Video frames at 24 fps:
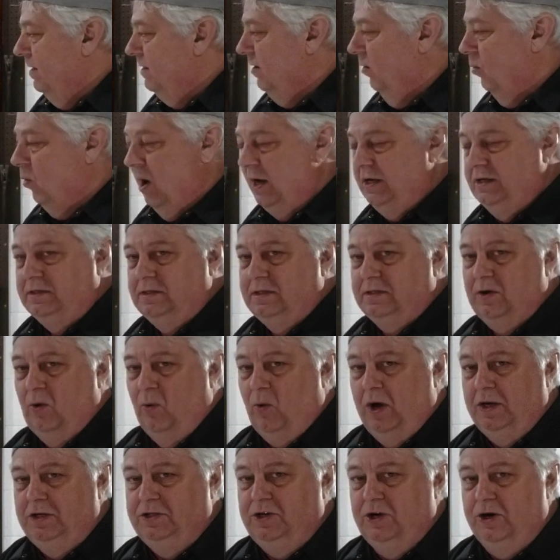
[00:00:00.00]
the ones, the
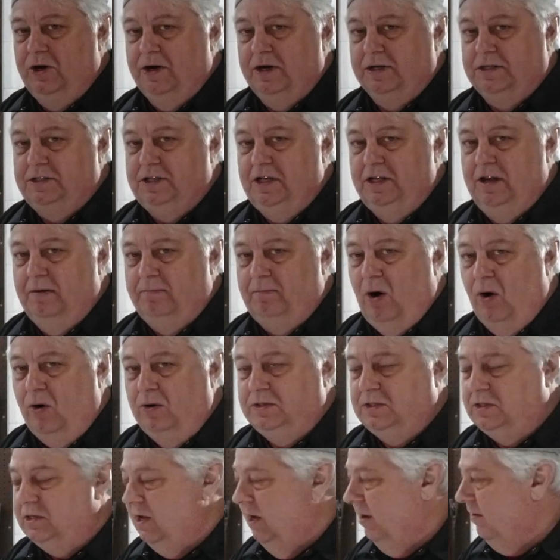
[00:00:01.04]
ones you're gonna see the
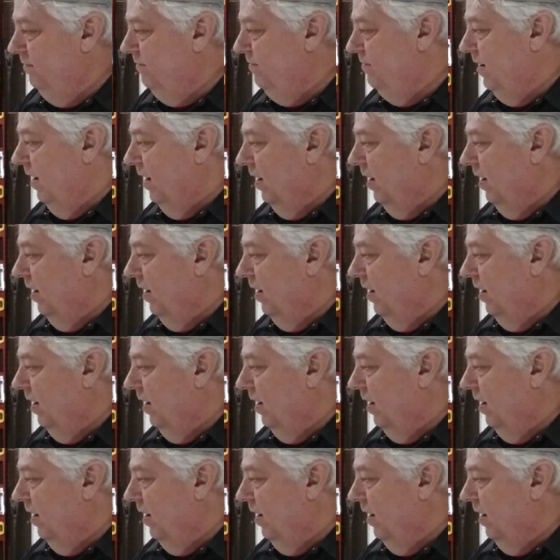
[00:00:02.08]
most of